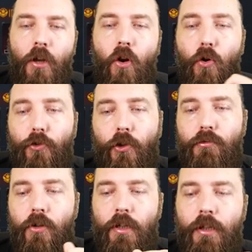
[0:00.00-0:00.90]
Also
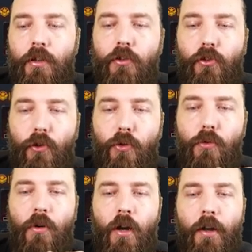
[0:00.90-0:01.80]
running
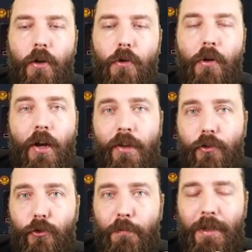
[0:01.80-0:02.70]
two IO high
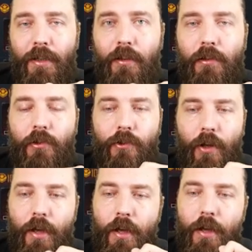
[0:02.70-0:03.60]
speeds.
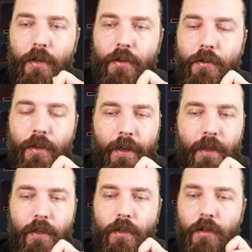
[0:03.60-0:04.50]
Uh,
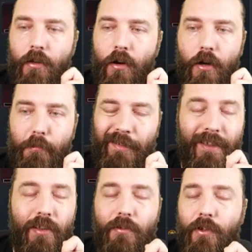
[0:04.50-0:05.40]
they are
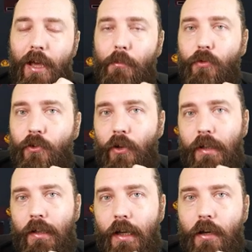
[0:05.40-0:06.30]
plenty of damage for
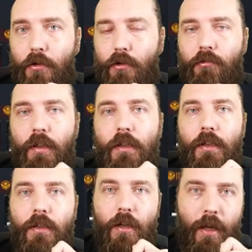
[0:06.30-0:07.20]
taking out
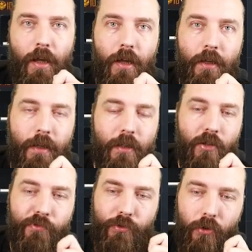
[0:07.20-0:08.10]
Carillion and
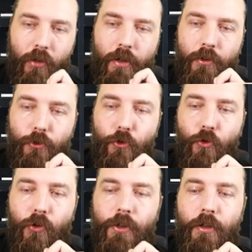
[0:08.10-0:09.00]
any frontline
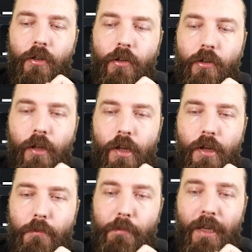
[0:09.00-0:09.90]
destroyer
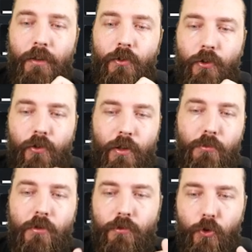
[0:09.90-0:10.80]
uh, base because they
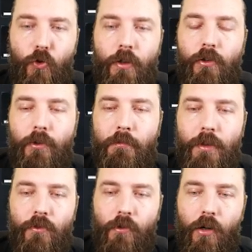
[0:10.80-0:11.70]
will retreat to
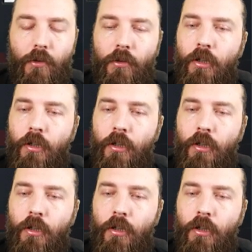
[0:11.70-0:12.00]
mid row